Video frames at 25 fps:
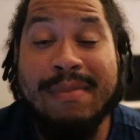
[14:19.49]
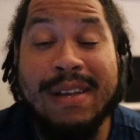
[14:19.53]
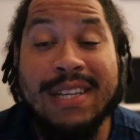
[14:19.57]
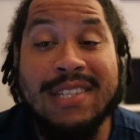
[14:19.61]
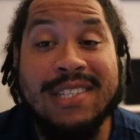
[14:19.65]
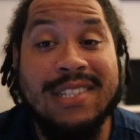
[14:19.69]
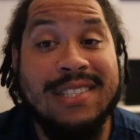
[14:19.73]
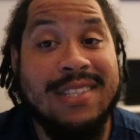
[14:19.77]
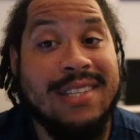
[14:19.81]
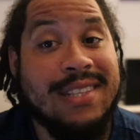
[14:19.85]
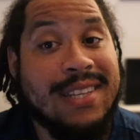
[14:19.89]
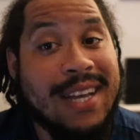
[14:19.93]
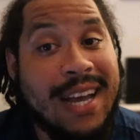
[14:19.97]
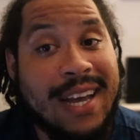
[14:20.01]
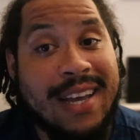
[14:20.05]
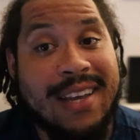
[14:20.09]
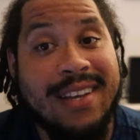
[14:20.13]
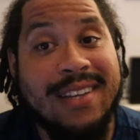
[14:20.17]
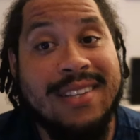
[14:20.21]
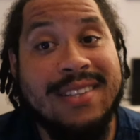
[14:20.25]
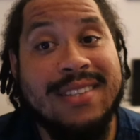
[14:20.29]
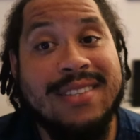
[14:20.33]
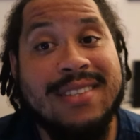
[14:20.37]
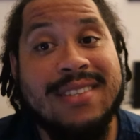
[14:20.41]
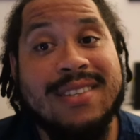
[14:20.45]
Manchester
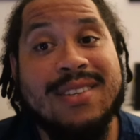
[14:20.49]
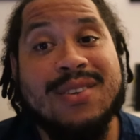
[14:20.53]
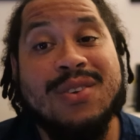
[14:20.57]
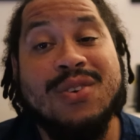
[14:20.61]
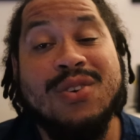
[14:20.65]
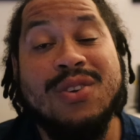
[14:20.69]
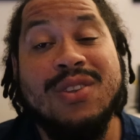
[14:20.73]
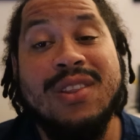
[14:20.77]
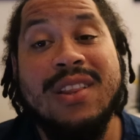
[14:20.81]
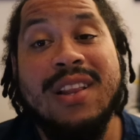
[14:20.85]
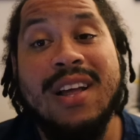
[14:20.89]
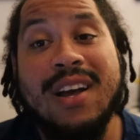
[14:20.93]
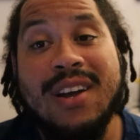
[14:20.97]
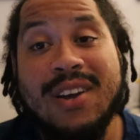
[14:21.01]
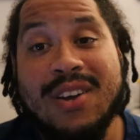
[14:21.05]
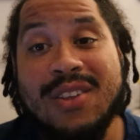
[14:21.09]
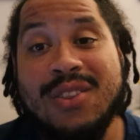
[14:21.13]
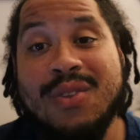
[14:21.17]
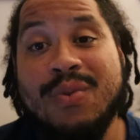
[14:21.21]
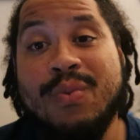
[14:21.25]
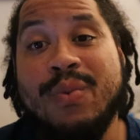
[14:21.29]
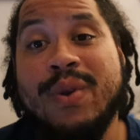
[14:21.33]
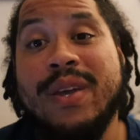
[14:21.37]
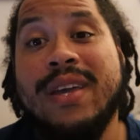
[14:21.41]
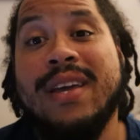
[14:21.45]
Titans, good luck on
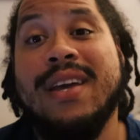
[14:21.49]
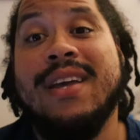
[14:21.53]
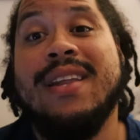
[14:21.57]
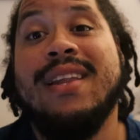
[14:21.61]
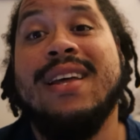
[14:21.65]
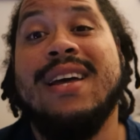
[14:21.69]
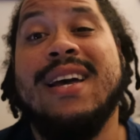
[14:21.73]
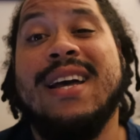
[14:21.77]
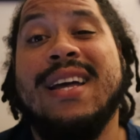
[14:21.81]
the weekend.